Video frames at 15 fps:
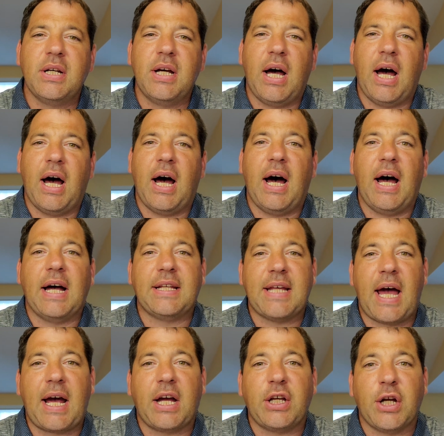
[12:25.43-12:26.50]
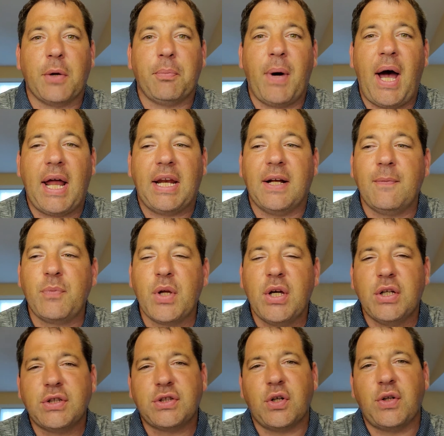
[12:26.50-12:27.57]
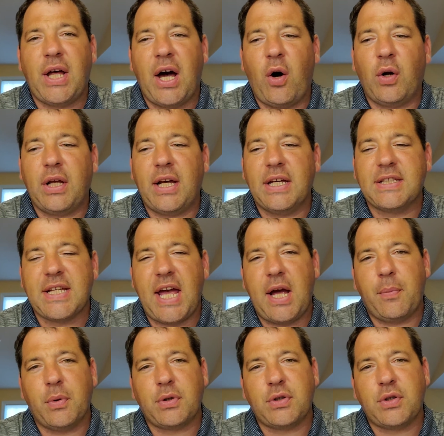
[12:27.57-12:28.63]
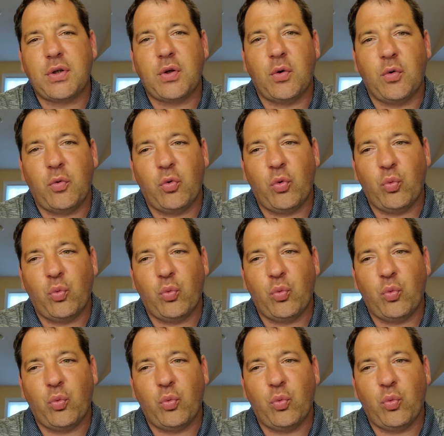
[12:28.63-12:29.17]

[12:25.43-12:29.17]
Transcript: attacking your body. So not only is it able to